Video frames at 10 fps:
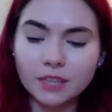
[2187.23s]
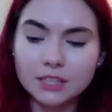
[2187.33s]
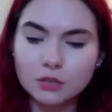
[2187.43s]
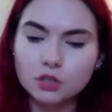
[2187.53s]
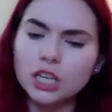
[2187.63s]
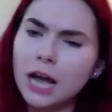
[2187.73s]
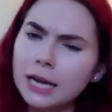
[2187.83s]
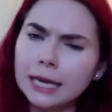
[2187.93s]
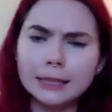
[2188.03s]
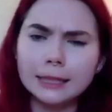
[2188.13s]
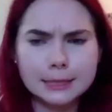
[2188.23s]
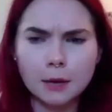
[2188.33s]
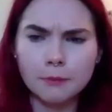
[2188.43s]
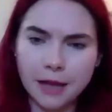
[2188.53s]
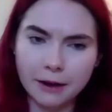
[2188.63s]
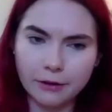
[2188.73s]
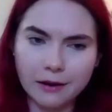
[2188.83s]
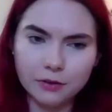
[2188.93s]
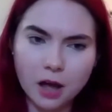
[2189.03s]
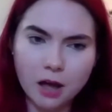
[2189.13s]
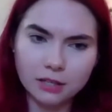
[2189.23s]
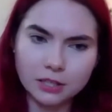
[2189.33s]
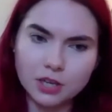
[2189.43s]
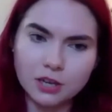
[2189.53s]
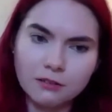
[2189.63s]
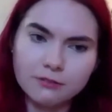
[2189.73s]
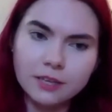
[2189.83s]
So she kind of had some background knowledge of